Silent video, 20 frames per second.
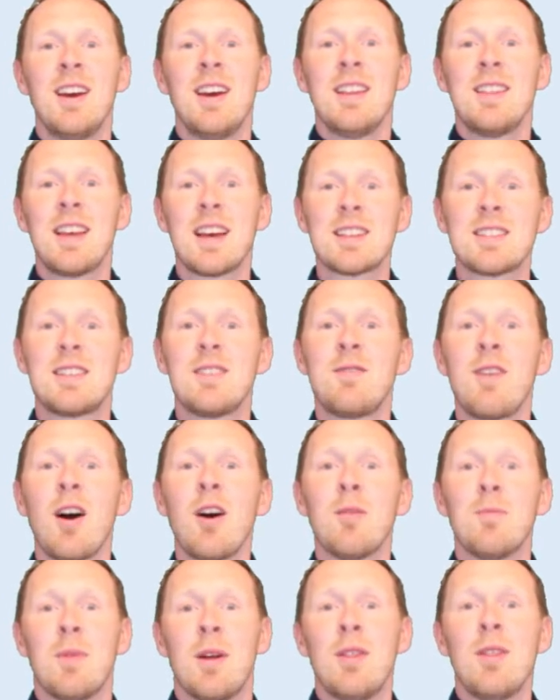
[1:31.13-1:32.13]
That's
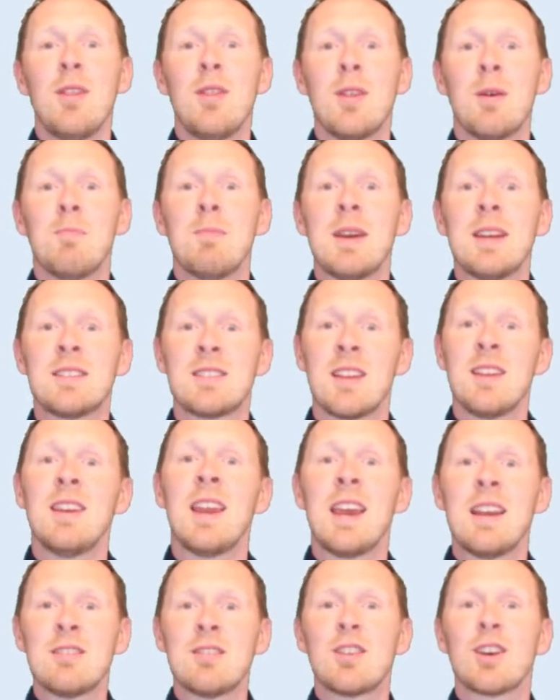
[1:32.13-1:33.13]
development that meets the
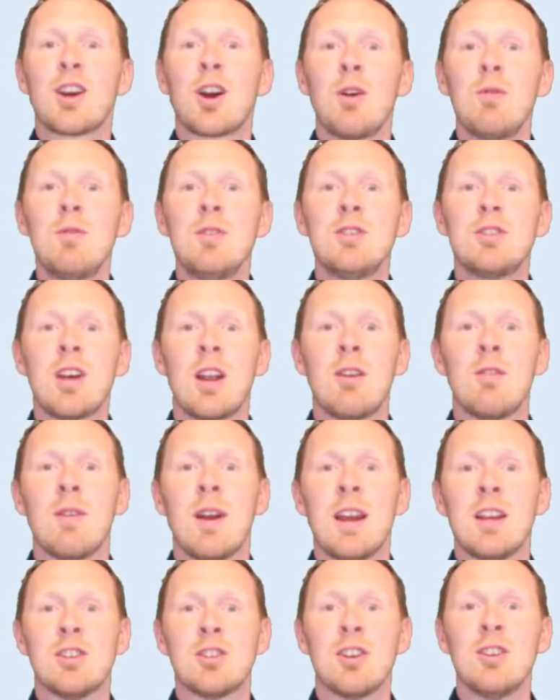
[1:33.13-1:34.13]
needs of the current
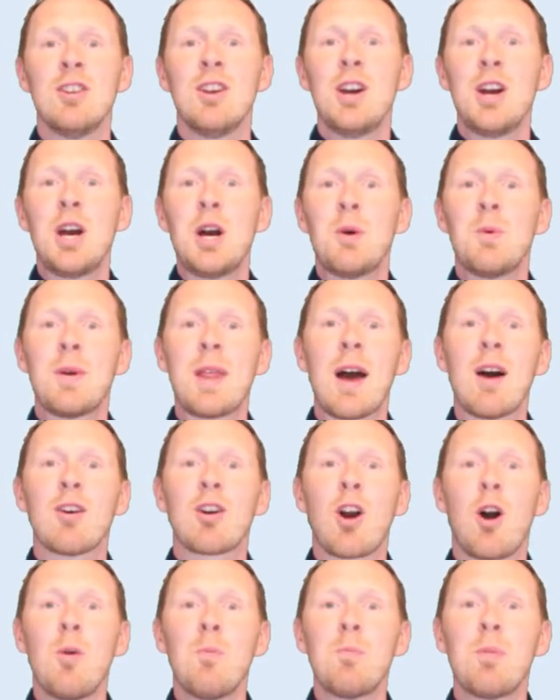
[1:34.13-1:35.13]
generation without
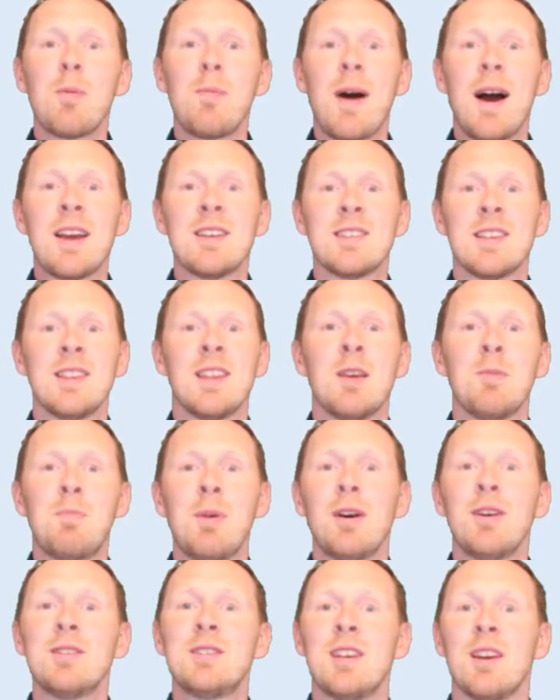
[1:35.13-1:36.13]
compromising the
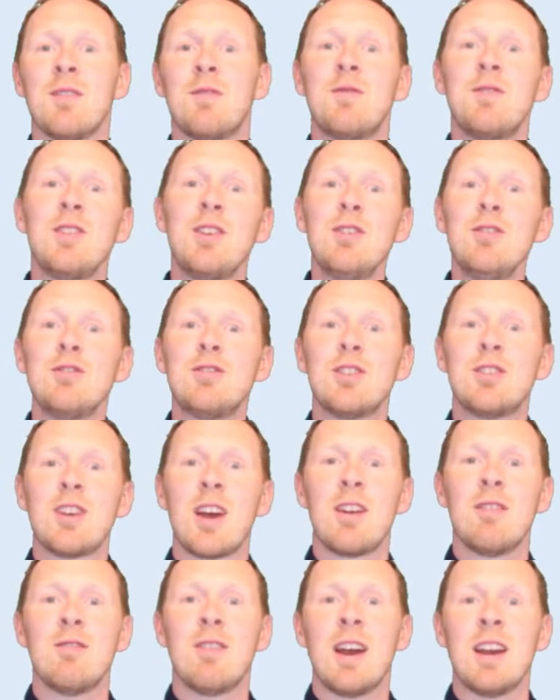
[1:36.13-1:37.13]
ability of future
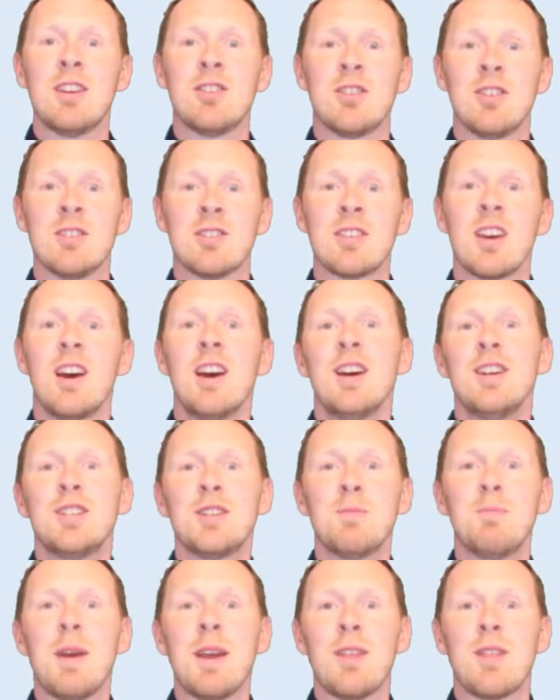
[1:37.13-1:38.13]
generations
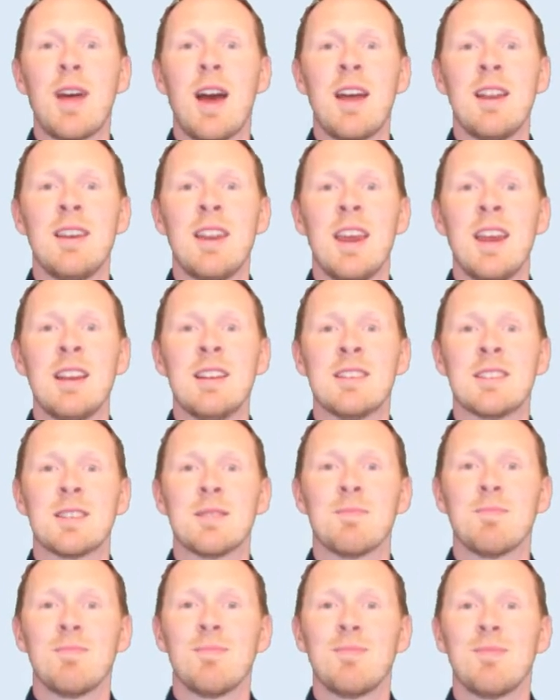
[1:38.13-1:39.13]
to meet their needs.
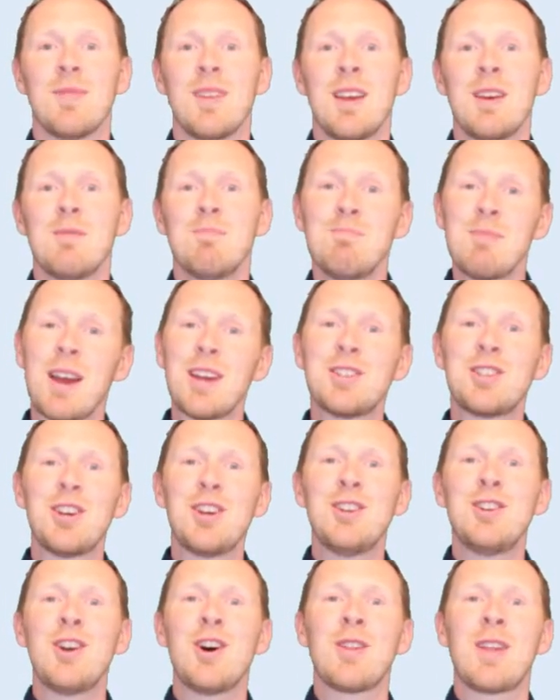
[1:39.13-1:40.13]
Make sure
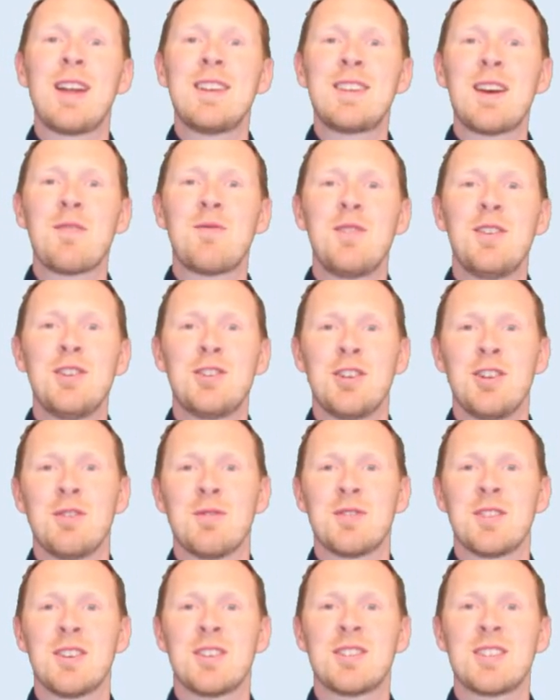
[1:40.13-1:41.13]
you know that definition
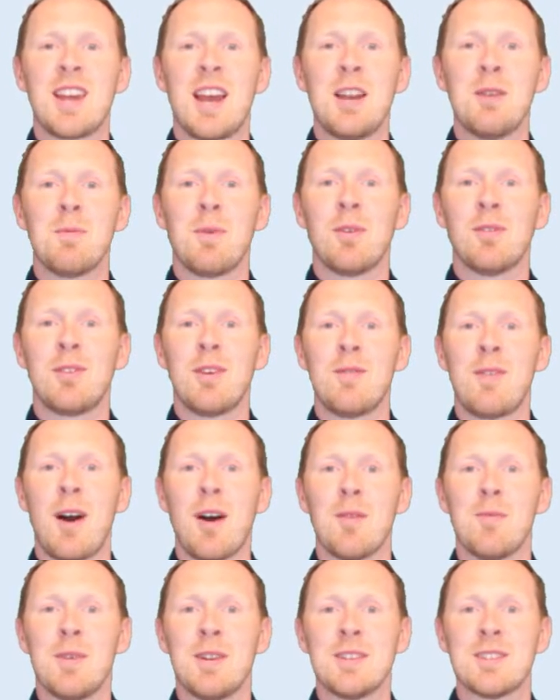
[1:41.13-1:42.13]
of sustainable
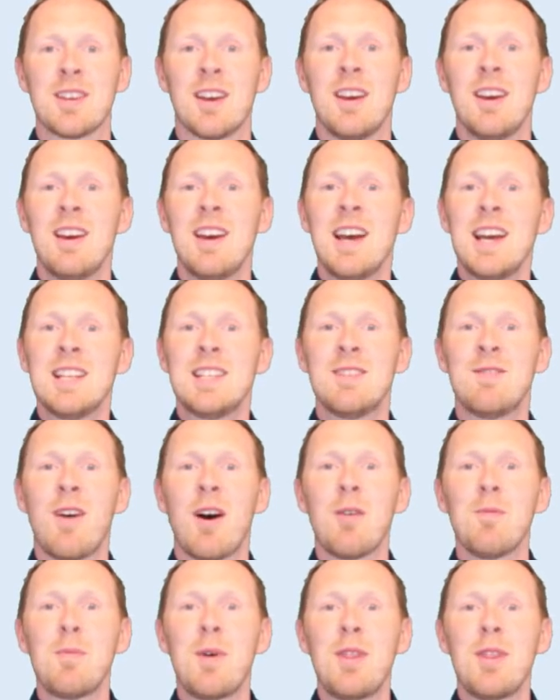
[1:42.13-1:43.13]
development.
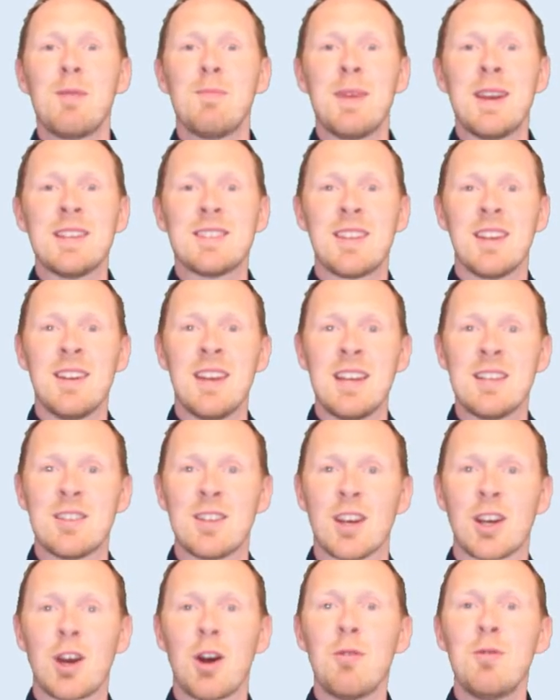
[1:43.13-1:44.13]
Development that meets the needs of
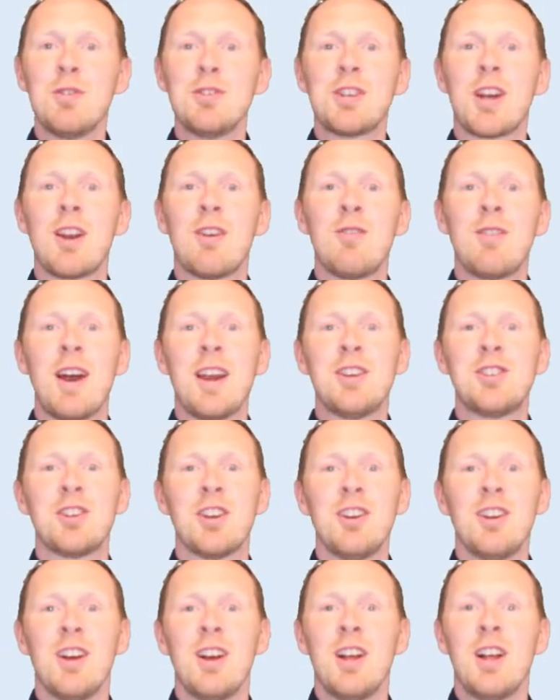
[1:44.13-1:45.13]
the current
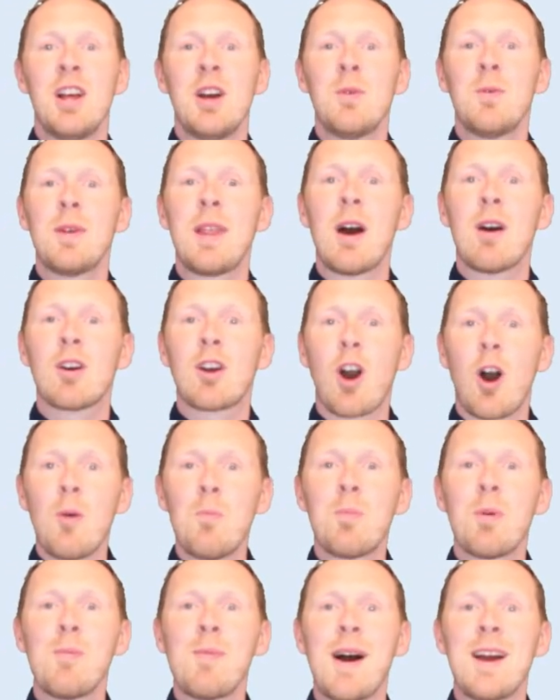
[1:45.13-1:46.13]
generation without
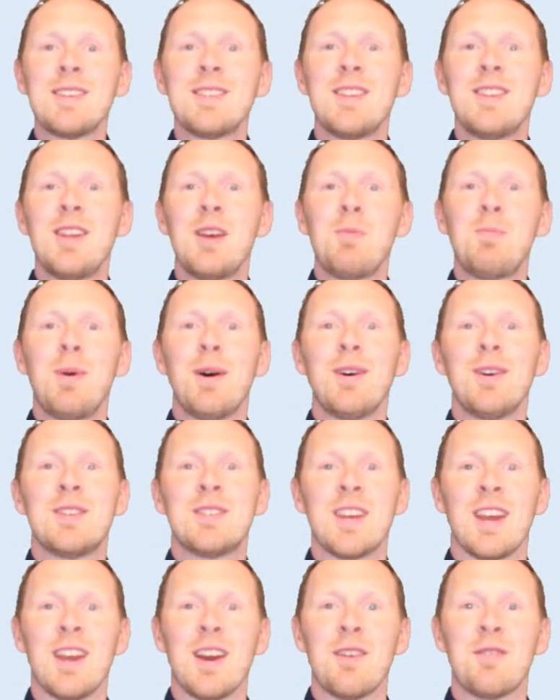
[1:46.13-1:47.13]
compromising the
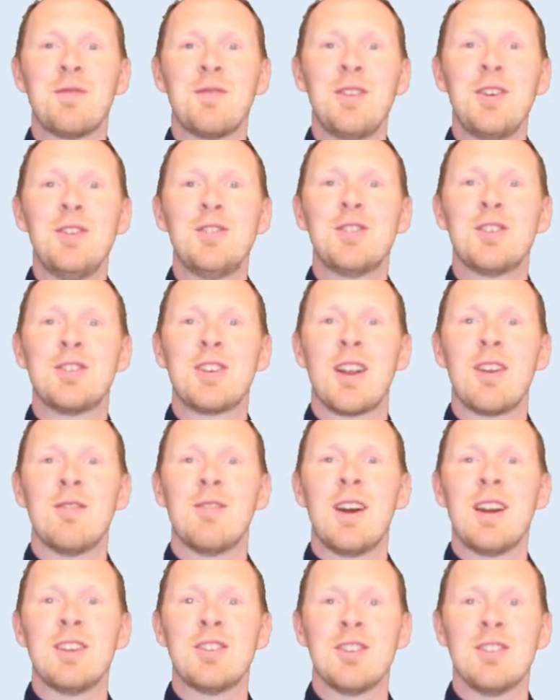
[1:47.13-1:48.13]
ability of future
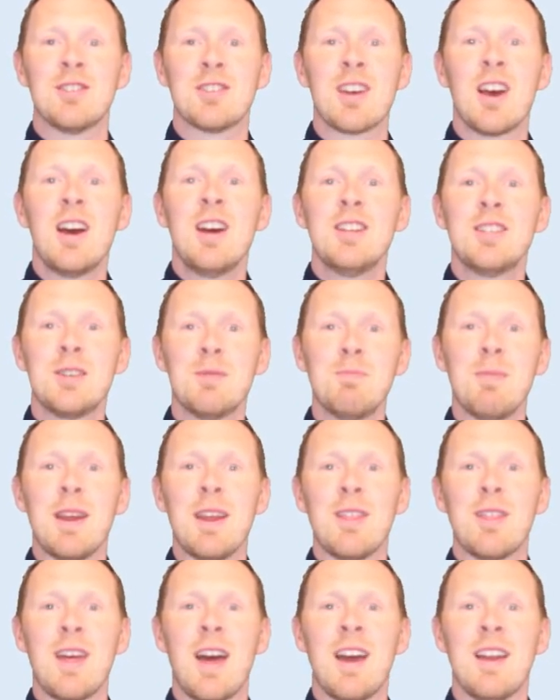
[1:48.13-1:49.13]
generations to
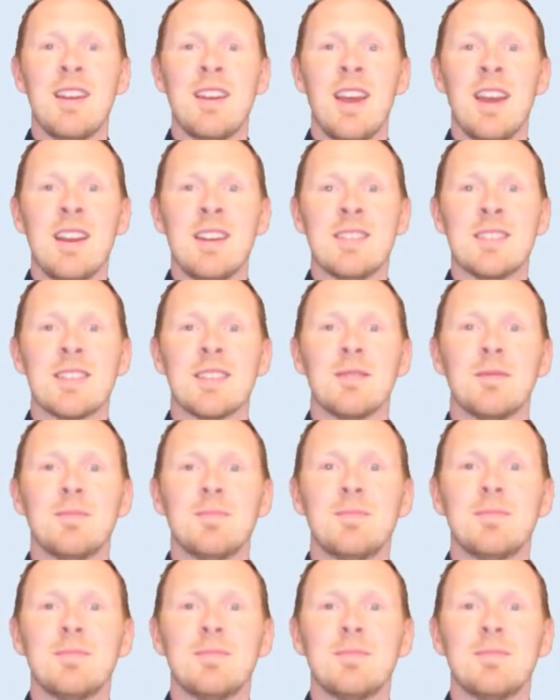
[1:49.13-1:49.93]
meet their needs.